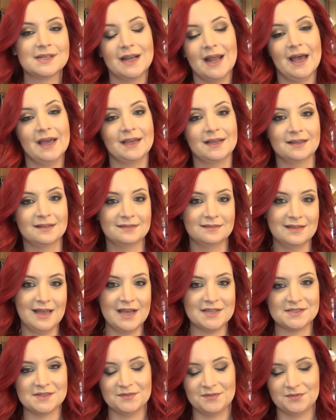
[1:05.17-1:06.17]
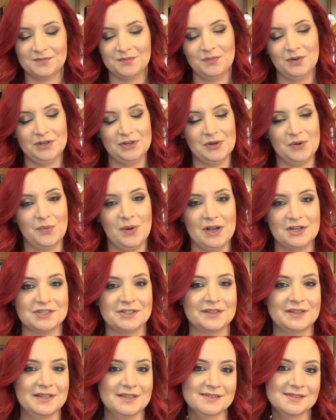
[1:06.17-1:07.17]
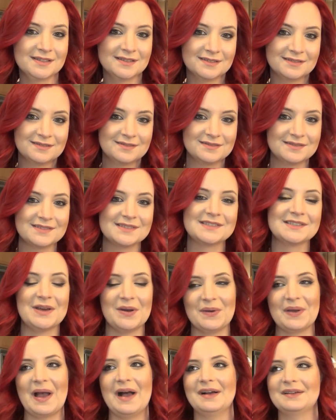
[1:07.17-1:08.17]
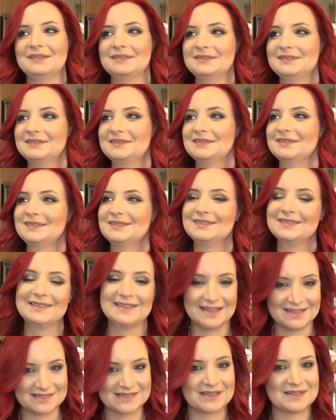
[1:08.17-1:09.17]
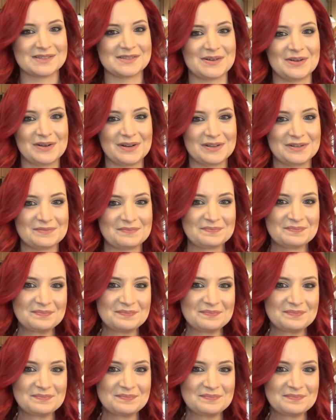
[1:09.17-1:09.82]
today, as of when you're watching this. So yeah, let's get started.